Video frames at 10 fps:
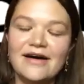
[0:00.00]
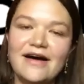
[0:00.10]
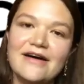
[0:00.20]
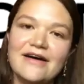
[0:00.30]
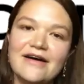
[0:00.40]

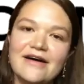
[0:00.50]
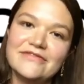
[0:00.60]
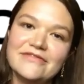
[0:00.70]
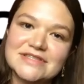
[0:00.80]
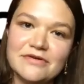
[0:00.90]
of
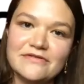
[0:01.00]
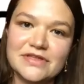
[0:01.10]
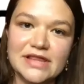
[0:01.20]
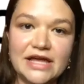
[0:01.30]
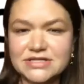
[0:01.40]
some of the
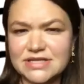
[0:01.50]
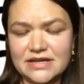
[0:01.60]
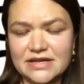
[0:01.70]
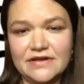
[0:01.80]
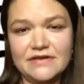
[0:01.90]

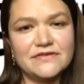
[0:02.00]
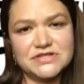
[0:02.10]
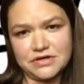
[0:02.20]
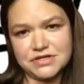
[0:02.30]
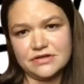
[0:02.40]
legislative
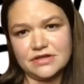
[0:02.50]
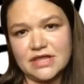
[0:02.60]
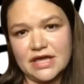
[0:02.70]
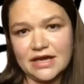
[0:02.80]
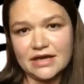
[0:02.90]
infrastructure that
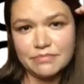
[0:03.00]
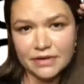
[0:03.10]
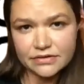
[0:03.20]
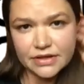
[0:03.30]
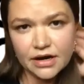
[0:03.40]
they had
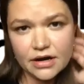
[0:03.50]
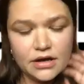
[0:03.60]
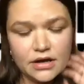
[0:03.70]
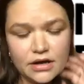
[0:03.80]
built there.